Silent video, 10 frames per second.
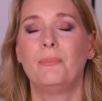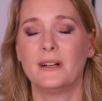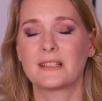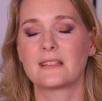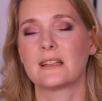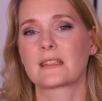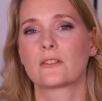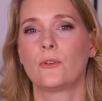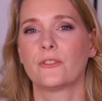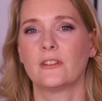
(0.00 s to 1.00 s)
but just
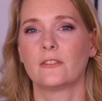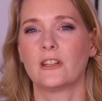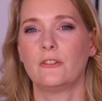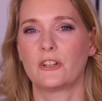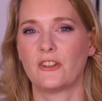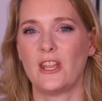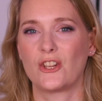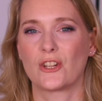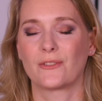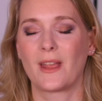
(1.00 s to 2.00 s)
cause
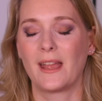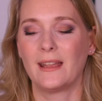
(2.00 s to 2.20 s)
irritation.